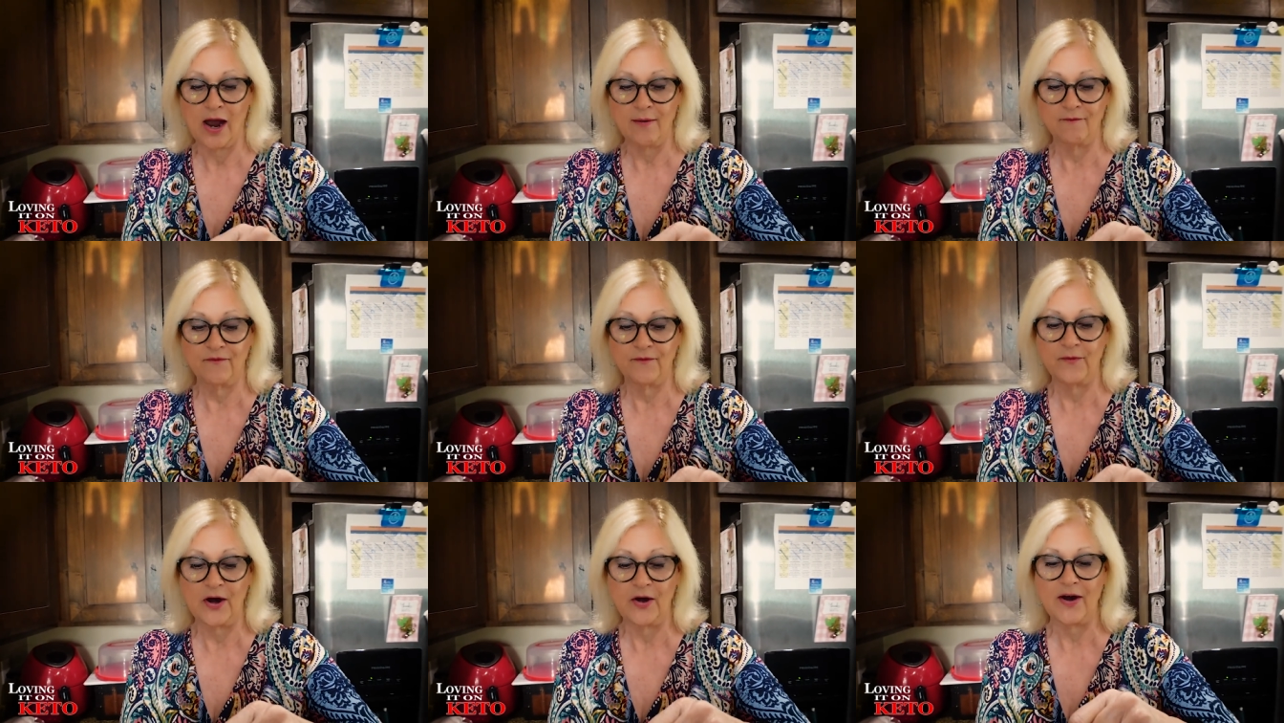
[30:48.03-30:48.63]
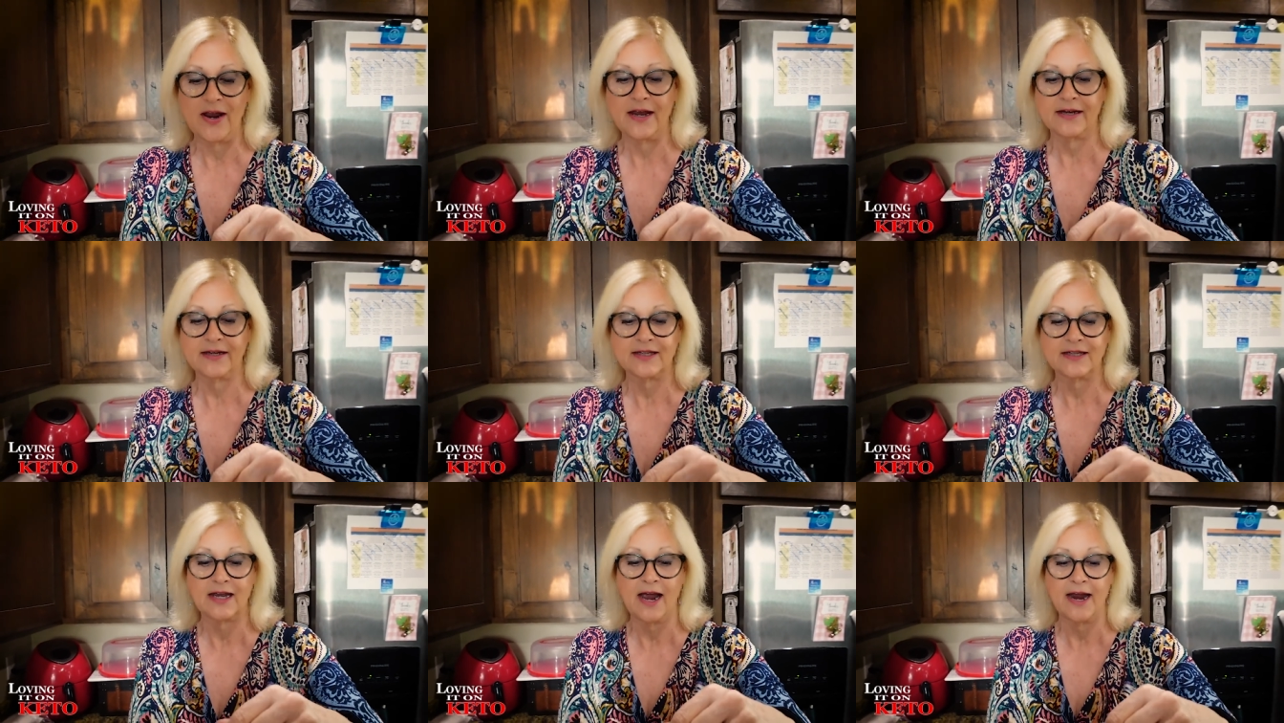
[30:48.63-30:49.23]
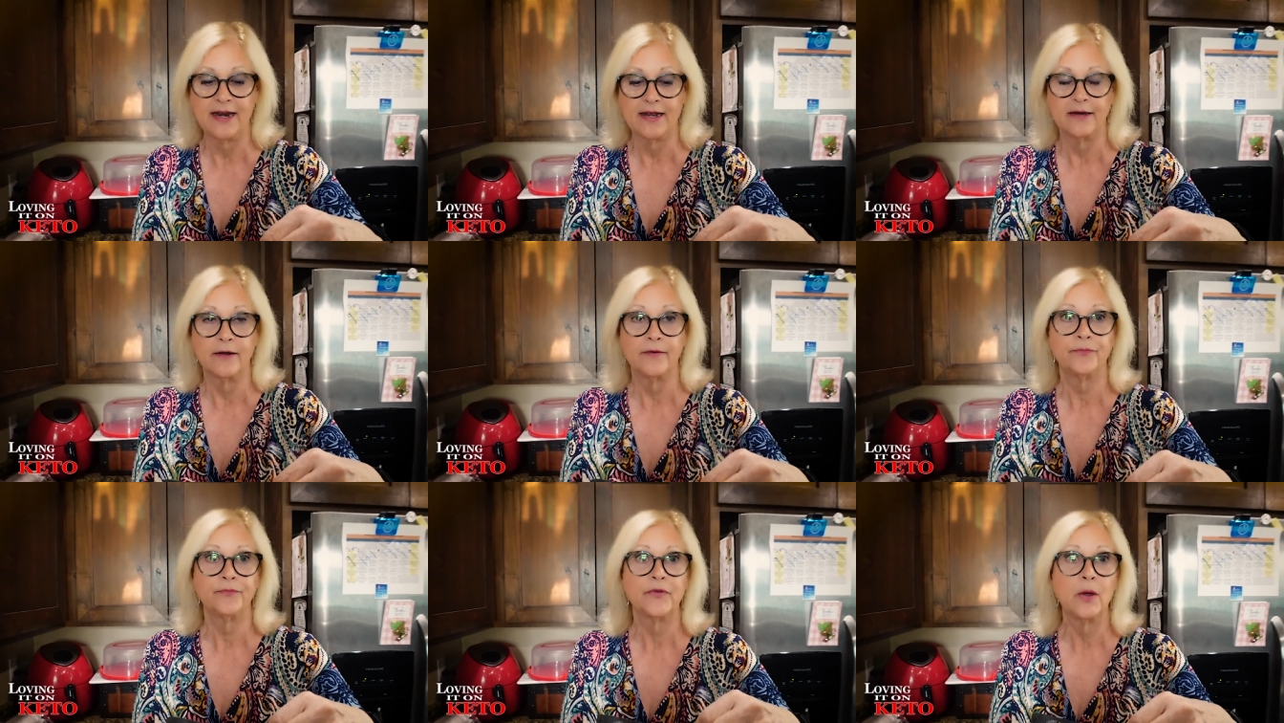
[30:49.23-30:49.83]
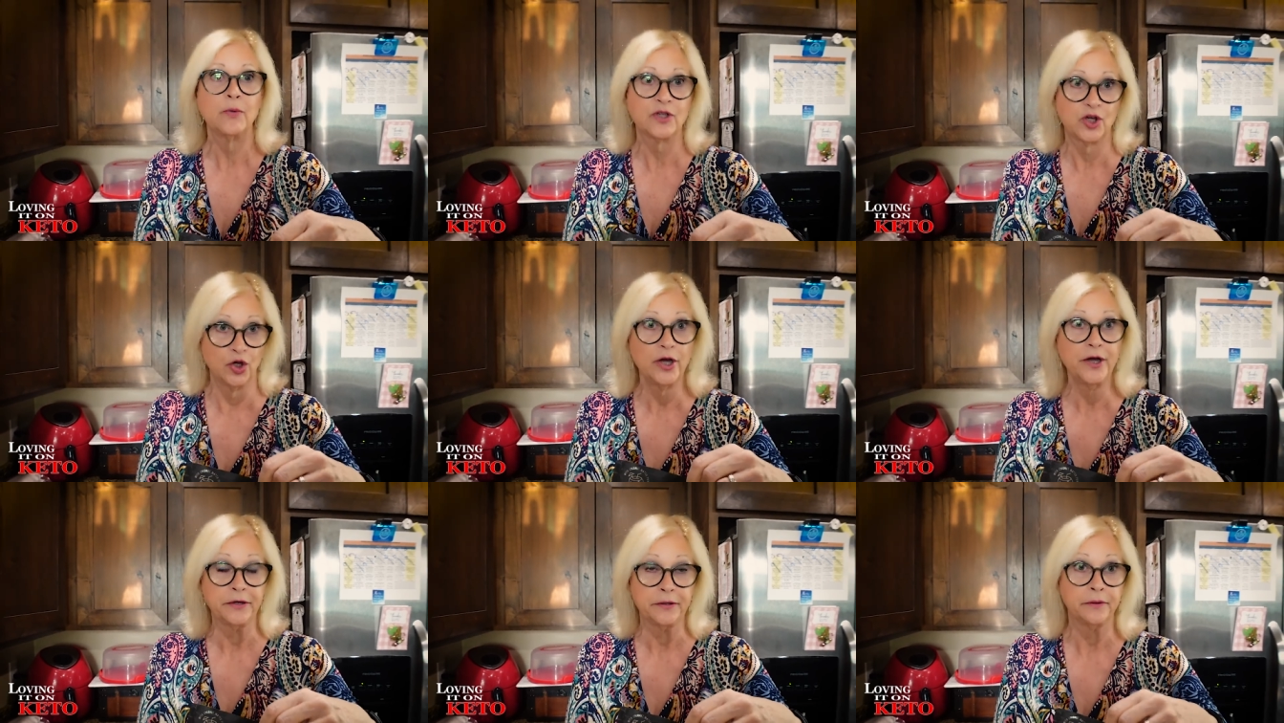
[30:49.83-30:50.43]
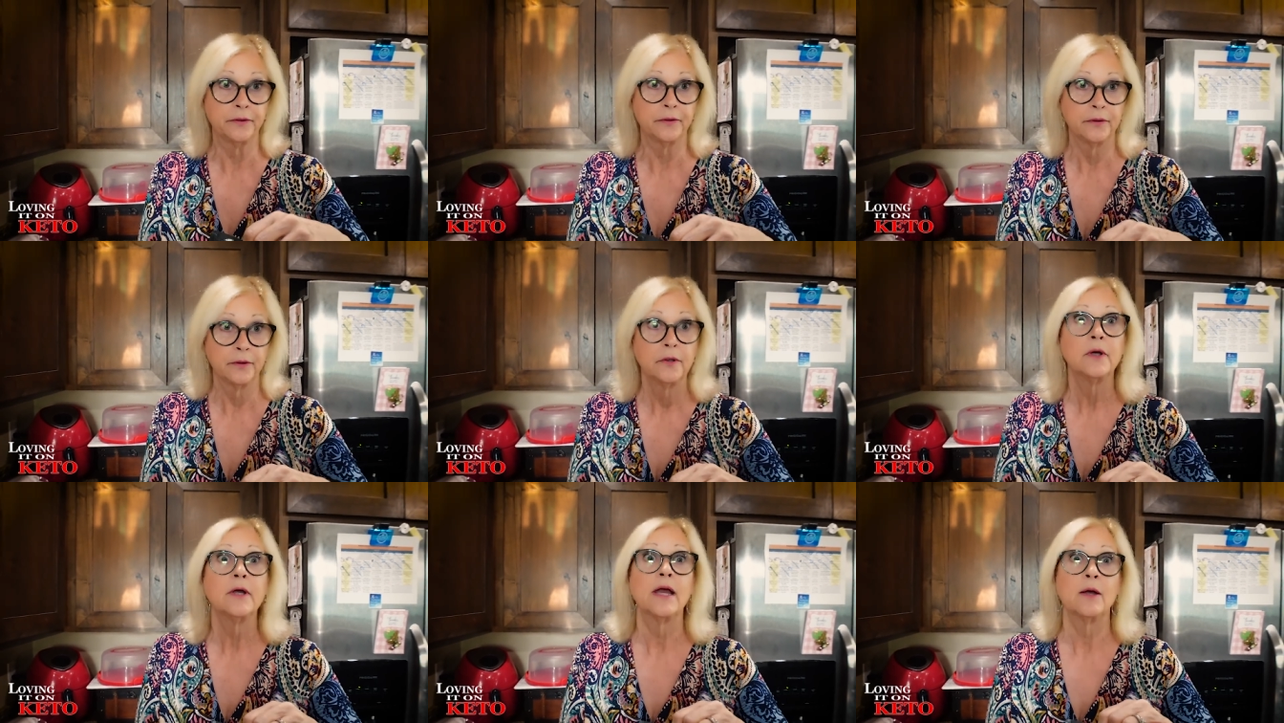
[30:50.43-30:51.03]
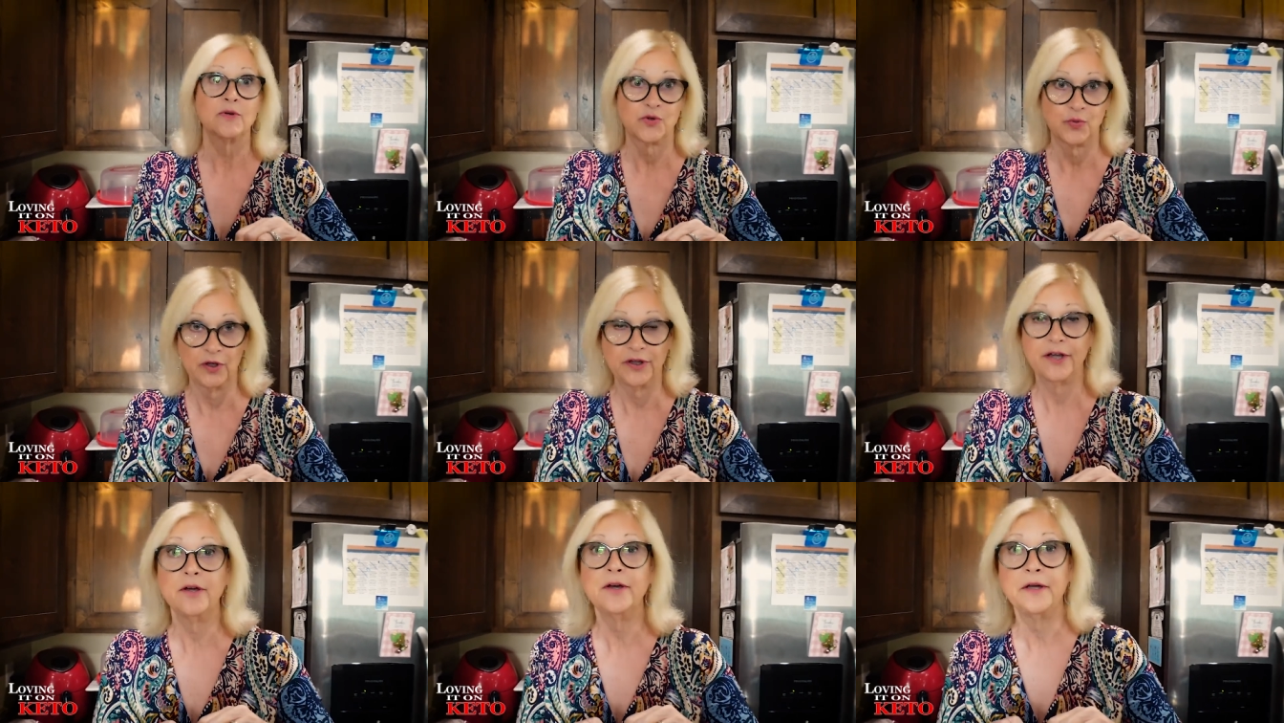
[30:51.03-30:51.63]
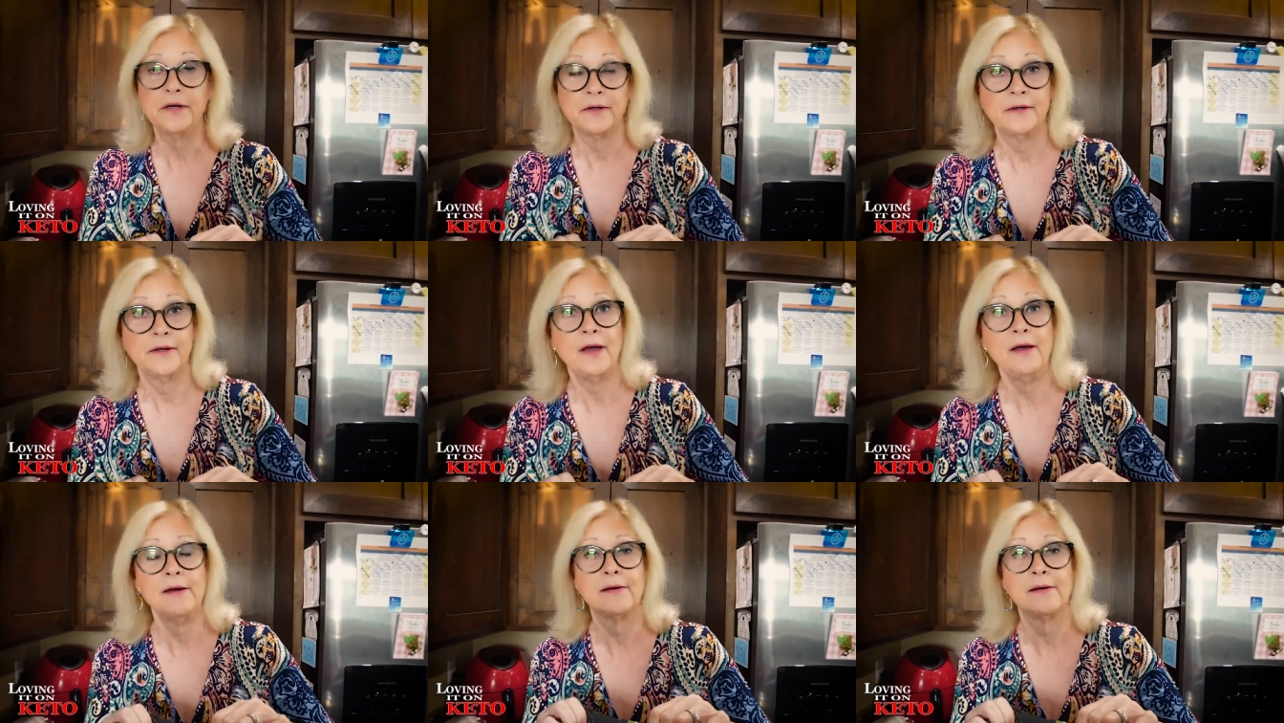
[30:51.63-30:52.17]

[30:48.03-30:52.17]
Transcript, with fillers: I'm very excited. It was good. Really? It was really good. Yeah.